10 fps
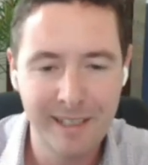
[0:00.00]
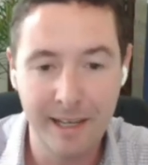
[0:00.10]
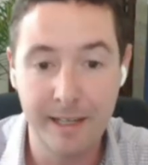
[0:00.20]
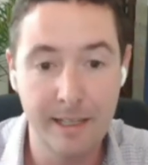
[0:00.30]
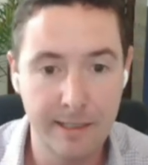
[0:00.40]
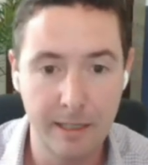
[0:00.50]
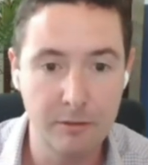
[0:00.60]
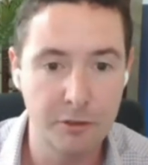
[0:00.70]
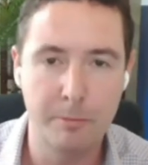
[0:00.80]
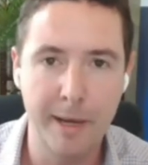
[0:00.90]
And that
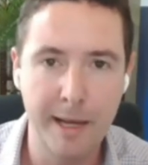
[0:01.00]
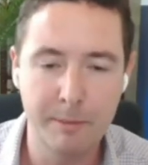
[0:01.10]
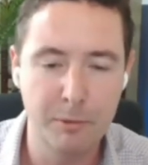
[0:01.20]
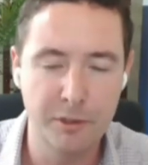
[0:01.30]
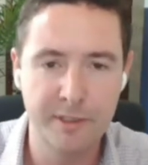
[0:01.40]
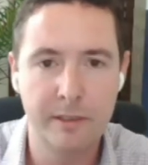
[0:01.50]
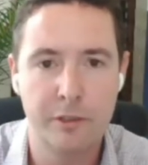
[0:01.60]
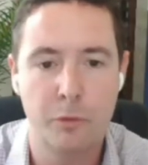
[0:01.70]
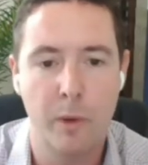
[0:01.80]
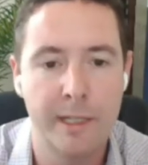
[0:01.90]
sounds dramatic
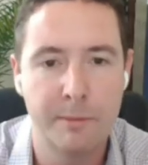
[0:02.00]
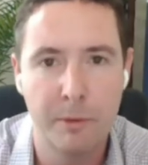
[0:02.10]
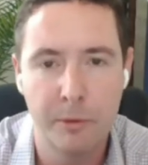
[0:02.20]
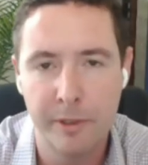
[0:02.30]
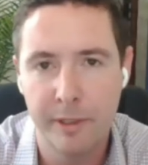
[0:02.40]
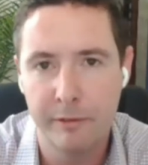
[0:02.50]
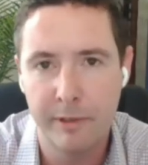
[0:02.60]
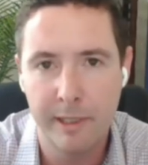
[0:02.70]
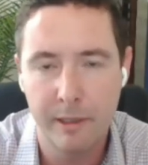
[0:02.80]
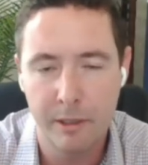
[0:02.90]
percentage wise, but when you
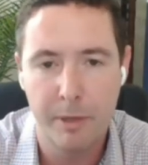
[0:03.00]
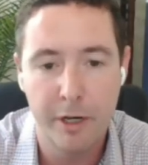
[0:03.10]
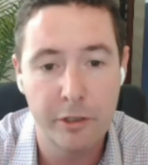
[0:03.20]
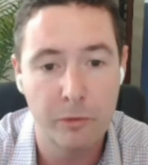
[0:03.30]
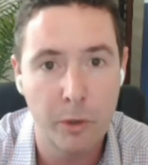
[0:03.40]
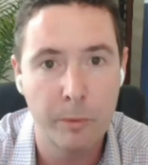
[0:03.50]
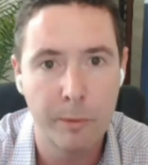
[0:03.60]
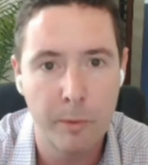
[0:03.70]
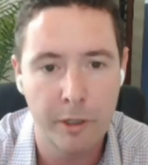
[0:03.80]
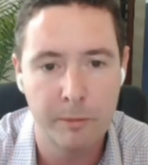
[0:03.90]
really compare to where we were,